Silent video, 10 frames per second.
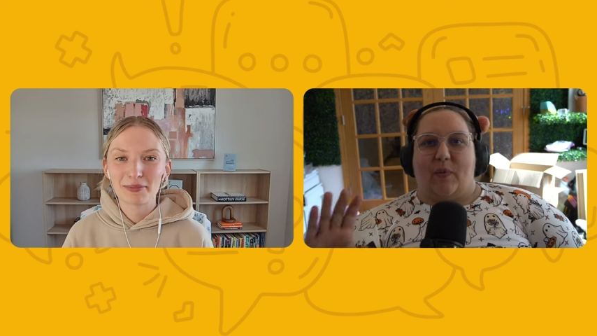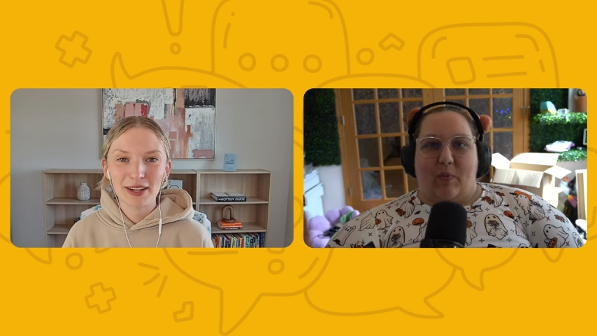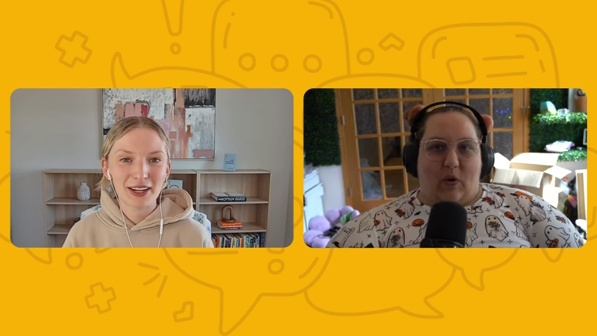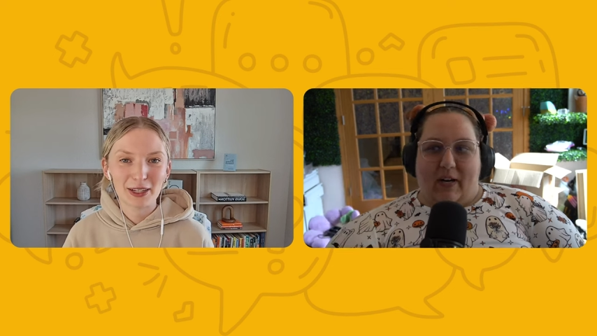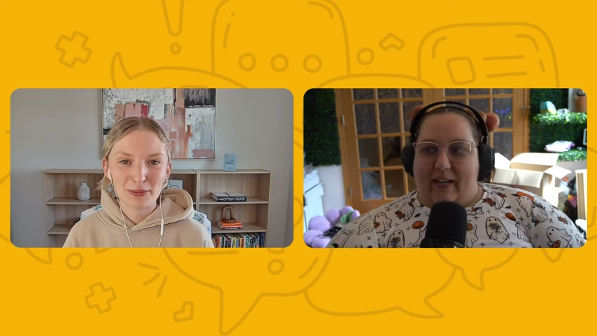
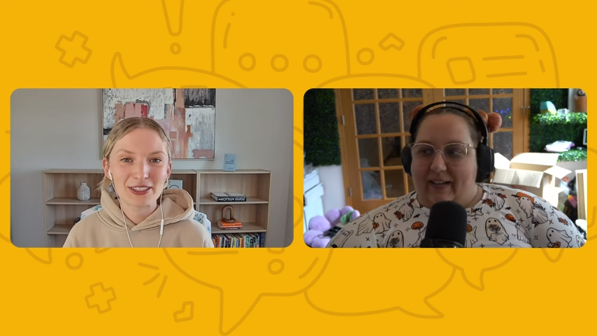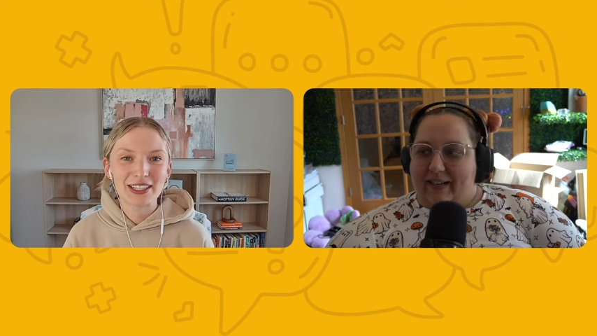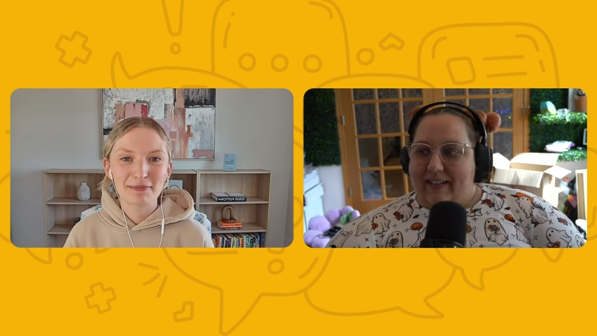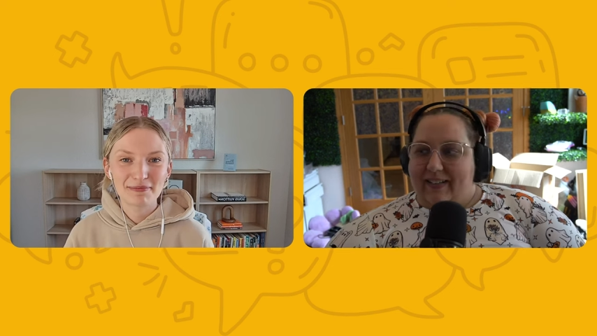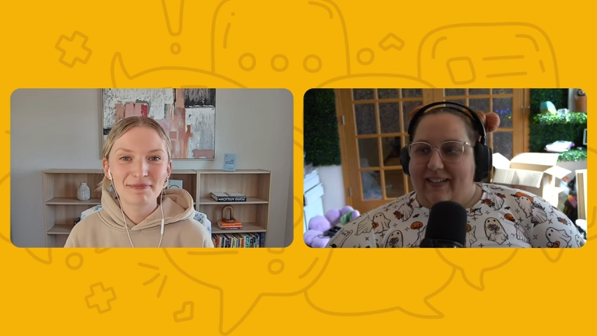Speaker 1: reporting.
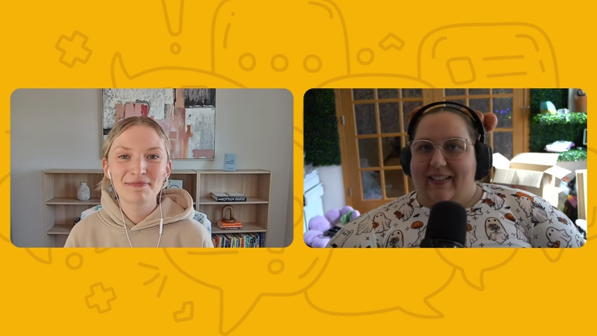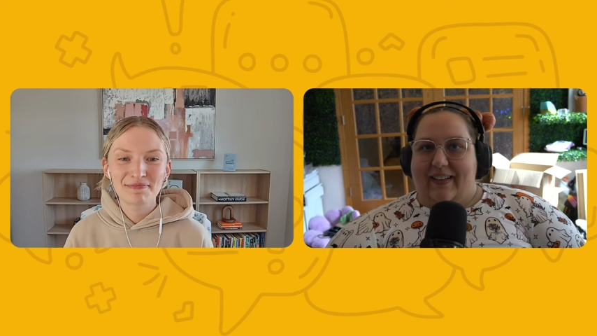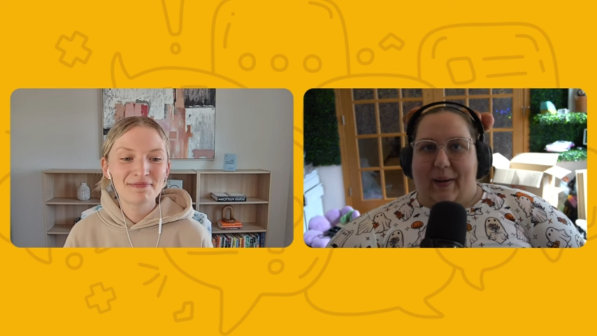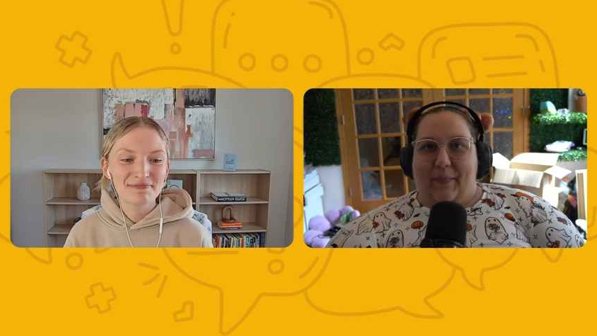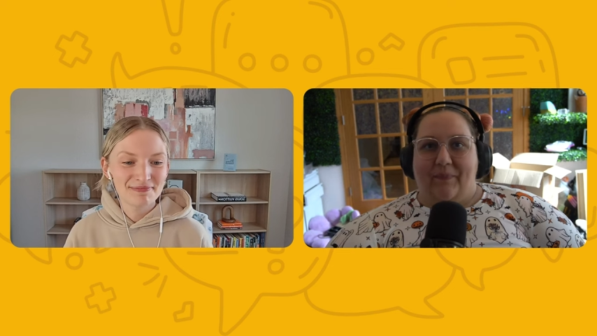100%.
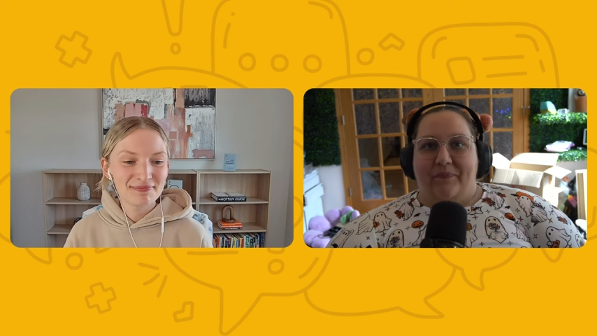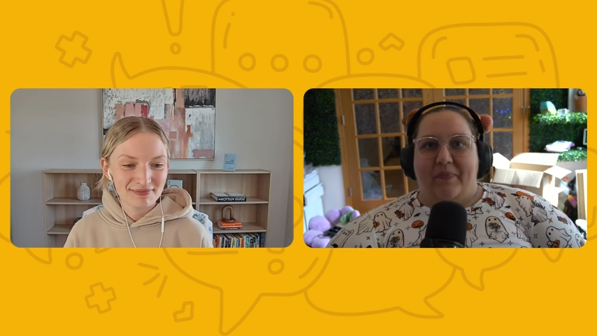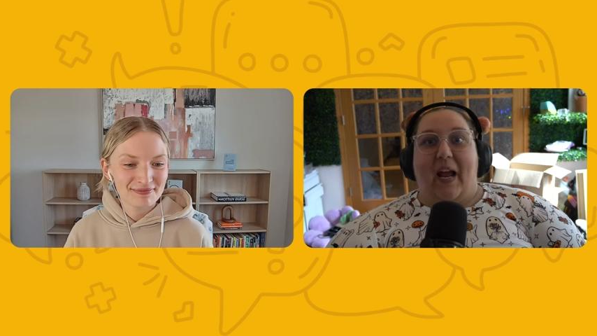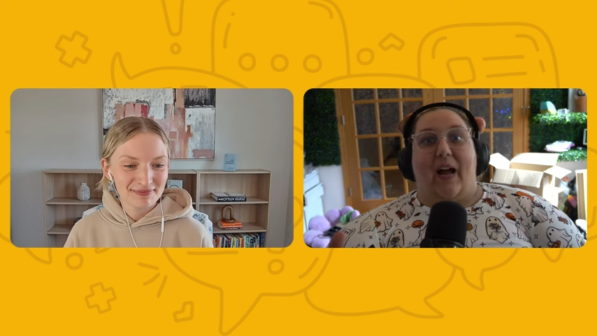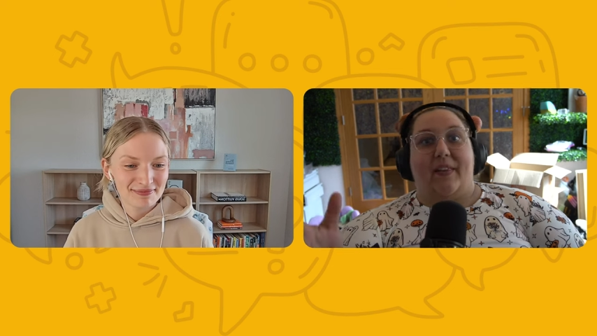Yeah.
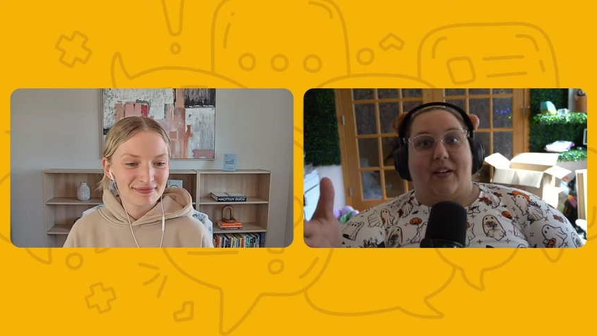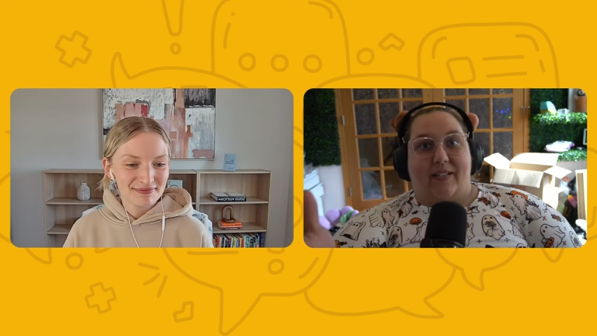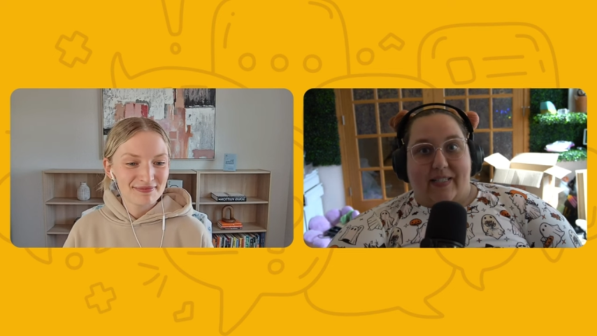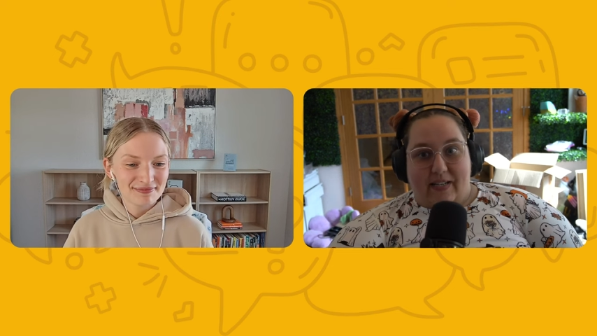I thought